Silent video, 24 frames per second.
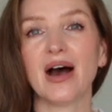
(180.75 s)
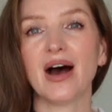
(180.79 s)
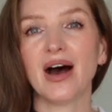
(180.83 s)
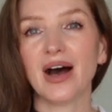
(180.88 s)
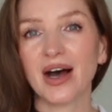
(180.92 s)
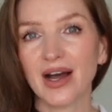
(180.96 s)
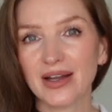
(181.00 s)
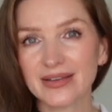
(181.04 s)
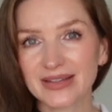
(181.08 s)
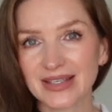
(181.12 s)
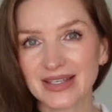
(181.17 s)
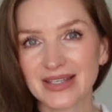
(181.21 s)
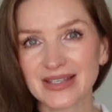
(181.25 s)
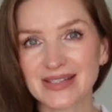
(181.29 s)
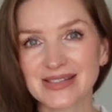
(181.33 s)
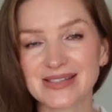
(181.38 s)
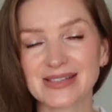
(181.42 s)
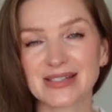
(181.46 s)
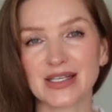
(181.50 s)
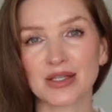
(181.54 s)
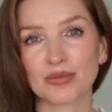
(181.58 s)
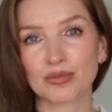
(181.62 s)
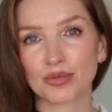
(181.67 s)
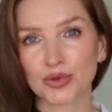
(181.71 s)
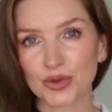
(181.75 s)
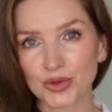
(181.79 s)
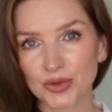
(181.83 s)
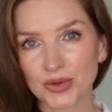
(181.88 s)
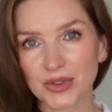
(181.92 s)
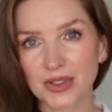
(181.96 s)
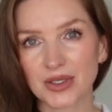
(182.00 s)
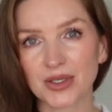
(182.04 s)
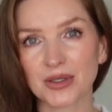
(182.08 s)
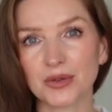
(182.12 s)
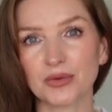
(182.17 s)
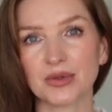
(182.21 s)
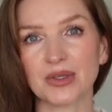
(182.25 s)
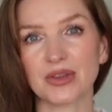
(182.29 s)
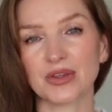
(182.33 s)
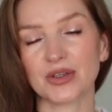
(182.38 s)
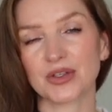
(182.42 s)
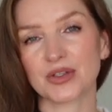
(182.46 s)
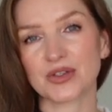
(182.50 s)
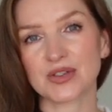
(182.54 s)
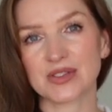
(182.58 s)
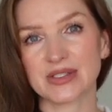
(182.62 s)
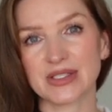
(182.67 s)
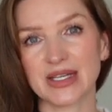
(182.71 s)
honest and brutal with
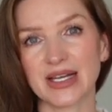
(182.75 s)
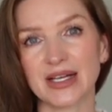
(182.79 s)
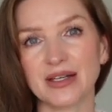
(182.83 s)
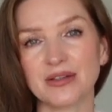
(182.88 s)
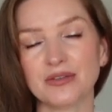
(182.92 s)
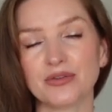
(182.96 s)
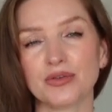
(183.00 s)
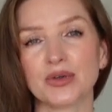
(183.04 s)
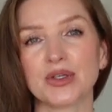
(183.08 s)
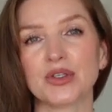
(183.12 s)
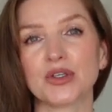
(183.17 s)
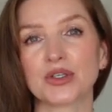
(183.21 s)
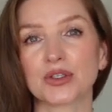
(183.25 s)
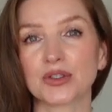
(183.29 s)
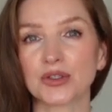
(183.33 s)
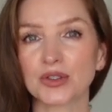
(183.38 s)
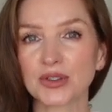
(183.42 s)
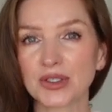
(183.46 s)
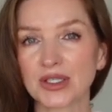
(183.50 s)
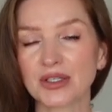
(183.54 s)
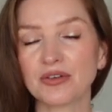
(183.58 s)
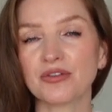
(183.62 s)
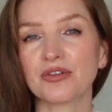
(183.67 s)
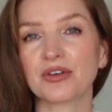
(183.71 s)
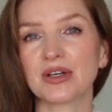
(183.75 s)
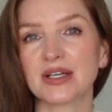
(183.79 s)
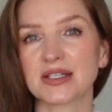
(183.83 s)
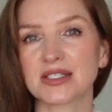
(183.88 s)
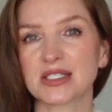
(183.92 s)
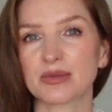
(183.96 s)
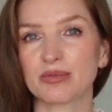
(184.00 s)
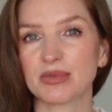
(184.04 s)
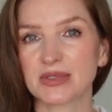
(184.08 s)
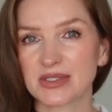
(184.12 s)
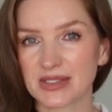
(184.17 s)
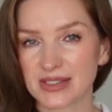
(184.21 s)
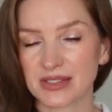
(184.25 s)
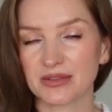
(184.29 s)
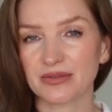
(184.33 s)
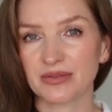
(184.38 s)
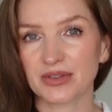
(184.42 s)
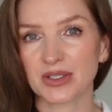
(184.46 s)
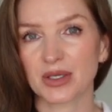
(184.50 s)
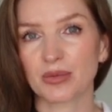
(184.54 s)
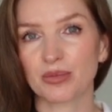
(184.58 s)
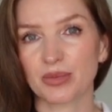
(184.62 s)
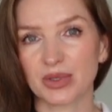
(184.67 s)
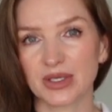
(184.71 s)
yourself. When you're looking for a
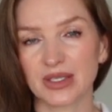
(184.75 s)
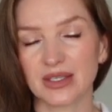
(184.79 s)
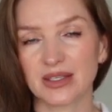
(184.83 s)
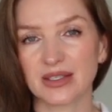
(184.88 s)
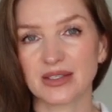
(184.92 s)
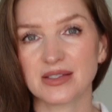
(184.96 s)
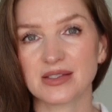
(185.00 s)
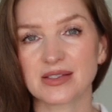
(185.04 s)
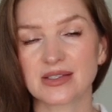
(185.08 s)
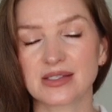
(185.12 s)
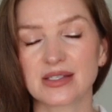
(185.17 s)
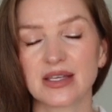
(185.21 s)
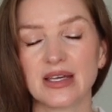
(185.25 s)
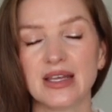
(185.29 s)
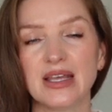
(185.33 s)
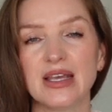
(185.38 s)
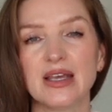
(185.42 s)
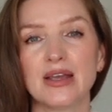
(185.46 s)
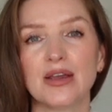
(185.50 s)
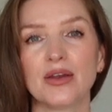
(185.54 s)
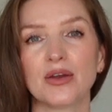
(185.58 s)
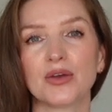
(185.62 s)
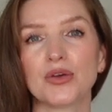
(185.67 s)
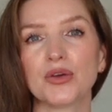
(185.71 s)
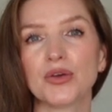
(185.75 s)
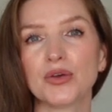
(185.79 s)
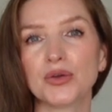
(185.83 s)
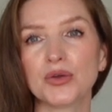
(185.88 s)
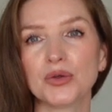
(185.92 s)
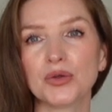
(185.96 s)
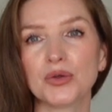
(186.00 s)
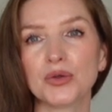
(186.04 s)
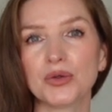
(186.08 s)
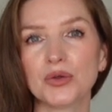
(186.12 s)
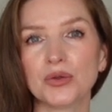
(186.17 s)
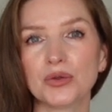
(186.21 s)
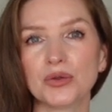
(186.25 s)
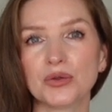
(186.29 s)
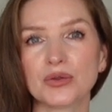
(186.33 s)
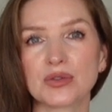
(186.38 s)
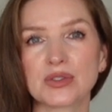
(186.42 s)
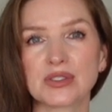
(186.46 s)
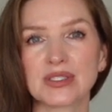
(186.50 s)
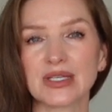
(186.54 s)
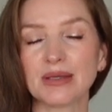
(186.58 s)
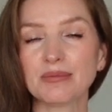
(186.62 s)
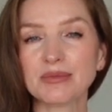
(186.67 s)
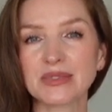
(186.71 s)
specific piece, you
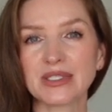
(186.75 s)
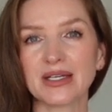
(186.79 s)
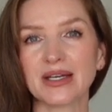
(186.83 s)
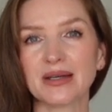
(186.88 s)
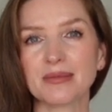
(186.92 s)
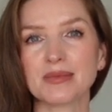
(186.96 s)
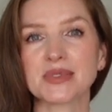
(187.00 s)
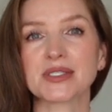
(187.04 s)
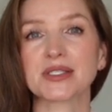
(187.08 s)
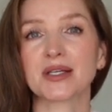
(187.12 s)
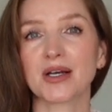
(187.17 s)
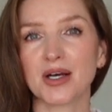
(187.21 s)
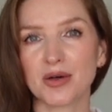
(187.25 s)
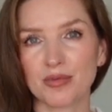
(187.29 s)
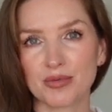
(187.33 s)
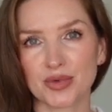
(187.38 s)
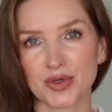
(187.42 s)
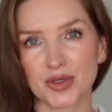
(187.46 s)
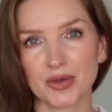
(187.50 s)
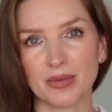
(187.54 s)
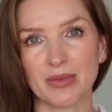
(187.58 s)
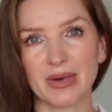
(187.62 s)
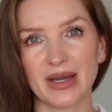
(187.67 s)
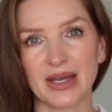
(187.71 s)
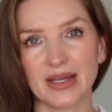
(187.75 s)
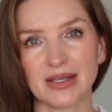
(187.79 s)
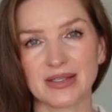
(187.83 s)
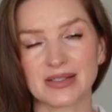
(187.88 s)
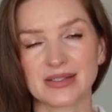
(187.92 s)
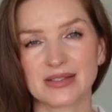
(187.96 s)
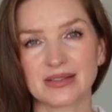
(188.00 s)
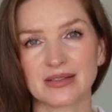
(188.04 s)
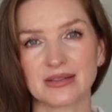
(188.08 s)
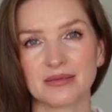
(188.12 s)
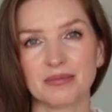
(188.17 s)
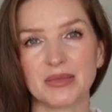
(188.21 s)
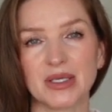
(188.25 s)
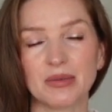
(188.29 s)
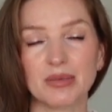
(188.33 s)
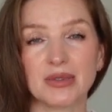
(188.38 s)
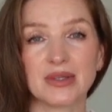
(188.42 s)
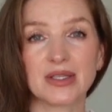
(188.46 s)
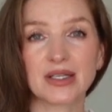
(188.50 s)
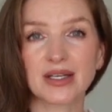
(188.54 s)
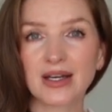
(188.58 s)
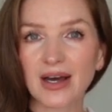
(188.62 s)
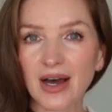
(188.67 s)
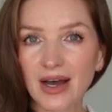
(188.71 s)
sometimes compromise. Maybe
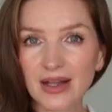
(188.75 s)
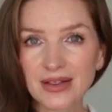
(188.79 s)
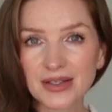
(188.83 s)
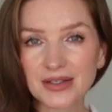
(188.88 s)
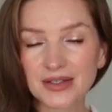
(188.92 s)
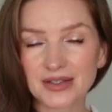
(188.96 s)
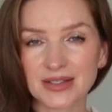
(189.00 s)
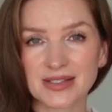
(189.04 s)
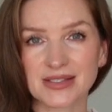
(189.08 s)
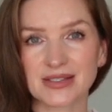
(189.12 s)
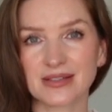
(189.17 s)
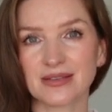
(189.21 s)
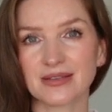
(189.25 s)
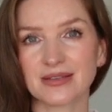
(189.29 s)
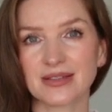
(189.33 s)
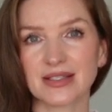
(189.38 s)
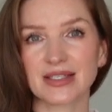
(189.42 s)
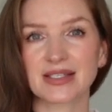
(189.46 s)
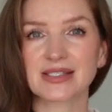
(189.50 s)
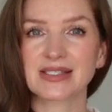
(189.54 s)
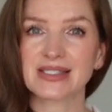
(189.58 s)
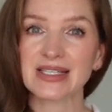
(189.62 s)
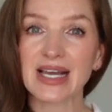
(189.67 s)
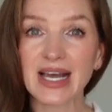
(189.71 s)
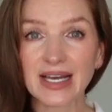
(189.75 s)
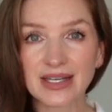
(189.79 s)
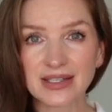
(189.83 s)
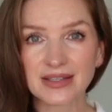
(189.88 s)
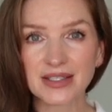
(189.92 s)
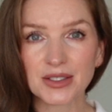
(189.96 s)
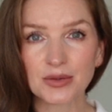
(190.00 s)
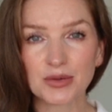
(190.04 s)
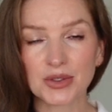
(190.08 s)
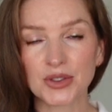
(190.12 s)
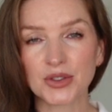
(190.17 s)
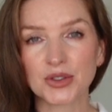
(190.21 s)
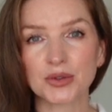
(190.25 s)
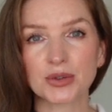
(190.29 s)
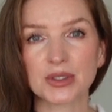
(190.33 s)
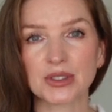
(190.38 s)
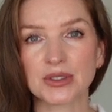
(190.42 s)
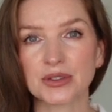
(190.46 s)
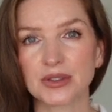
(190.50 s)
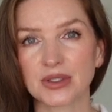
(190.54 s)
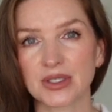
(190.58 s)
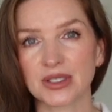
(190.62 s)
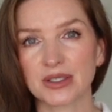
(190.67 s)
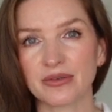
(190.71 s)
the color isn't exactly what you were
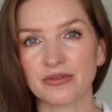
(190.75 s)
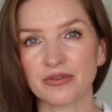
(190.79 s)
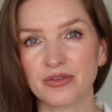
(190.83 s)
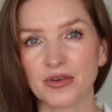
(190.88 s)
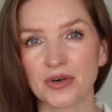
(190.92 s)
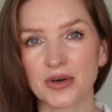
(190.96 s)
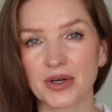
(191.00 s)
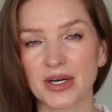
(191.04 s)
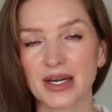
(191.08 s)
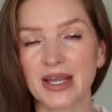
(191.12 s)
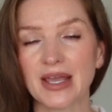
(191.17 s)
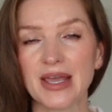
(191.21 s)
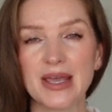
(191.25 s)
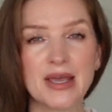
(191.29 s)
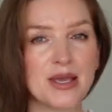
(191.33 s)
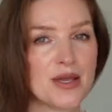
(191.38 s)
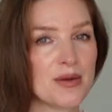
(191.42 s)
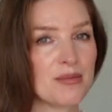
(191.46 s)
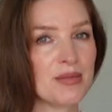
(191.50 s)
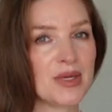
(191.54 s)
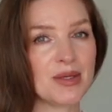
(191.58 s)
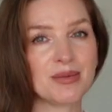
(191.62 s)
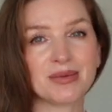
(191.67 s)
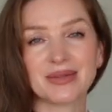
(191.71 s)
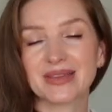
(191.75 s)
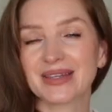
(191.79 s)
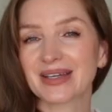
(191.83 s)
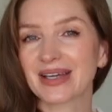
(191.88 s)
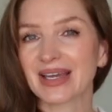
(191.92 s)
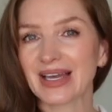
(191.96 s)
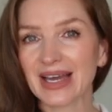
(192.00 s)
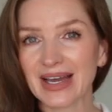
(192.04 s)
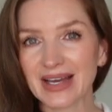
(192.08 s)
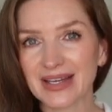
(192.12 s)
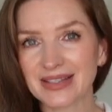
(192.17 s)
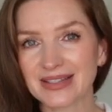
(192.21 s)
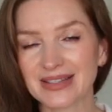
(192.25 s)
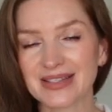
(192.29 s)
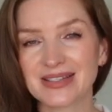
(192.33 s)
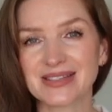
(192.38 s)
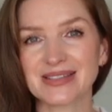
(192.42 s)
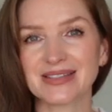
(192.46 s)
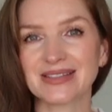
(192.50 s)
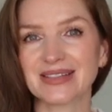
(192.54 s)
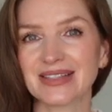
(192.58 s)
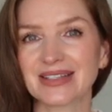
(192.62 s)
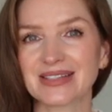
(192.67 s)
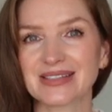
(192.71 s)
looking for, maybe the cat
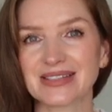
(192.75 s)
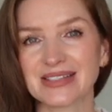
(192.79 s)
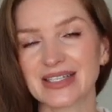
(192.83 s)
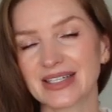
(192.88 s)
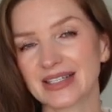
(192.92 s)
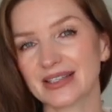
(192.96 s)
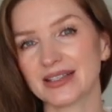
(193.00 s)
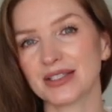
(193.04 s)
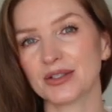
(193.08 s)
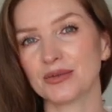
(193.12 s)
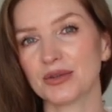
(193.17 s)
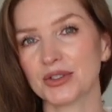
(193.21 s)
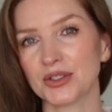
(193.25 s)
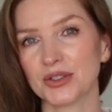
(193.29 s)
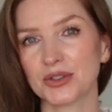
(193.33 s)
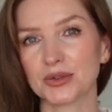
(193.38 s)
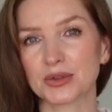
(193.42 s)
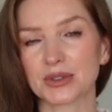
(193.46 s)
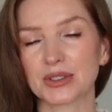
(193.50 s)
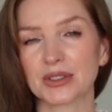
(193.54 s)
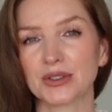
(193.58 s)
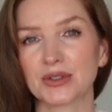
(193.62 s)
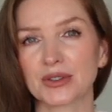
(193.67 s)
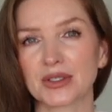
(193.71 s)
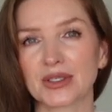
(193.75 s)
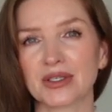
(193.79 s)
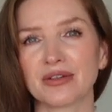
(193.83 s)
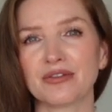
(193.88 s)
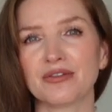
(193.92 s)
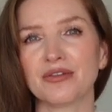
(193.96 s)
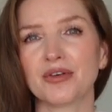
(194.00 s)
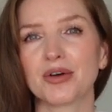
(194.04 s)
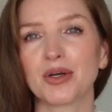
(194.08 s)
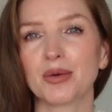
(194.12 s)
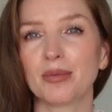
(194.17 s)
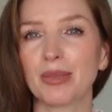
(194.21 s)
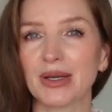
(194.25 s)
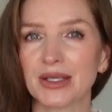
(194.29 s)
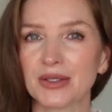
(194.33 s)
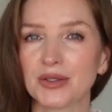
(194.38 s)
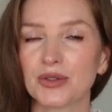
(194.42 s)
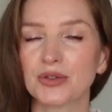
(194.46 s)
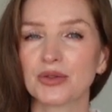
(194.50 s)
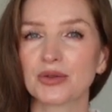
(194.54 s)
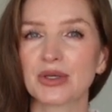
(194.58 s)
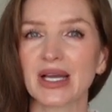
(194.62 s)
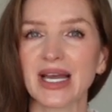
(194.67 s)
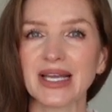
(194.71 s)
isn't exactly what you were looking for, but
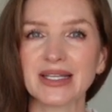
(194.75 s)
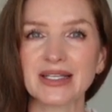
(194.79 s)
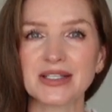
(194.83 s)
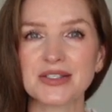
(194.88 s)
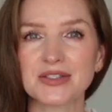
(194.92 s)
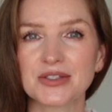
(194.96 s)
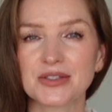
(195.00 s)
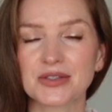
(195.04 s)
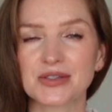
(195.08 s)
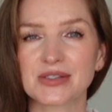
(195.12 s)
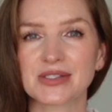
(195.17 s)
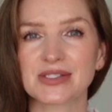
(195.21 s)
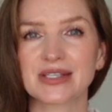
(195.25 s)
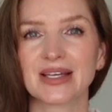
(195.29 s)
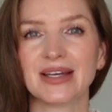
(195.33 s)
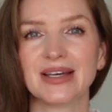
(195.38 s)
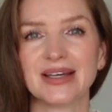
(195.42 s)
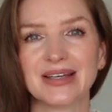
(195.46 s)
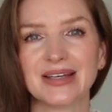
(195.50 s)
you kind of just